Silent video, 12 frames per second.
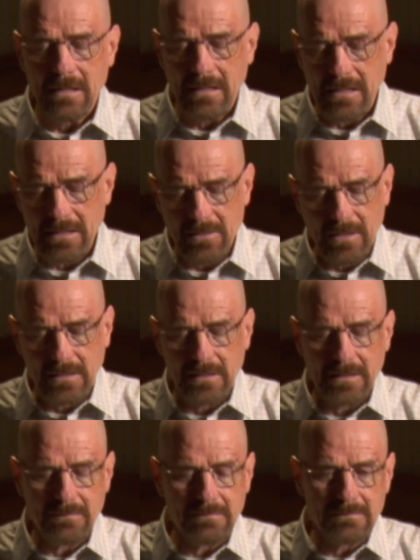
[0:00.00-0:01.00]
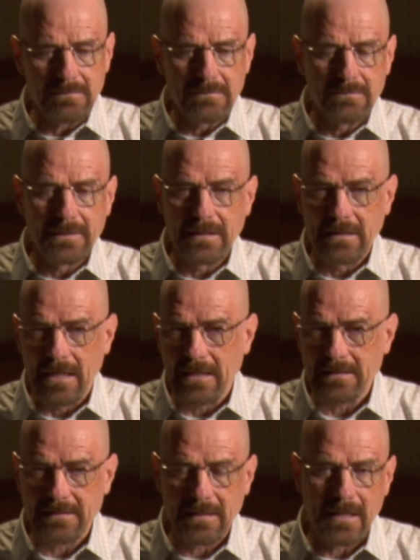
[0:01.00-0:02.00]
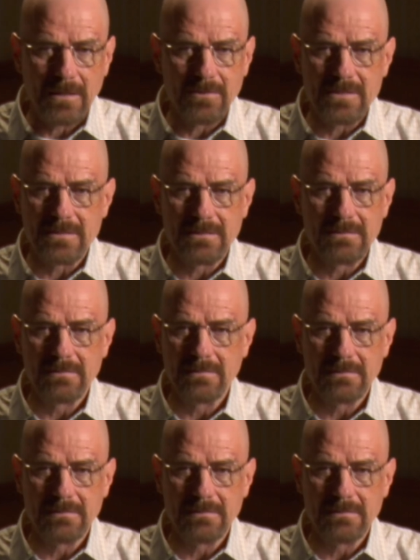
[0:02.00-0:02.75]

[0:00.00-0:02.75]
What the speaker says: I quickly realized that I was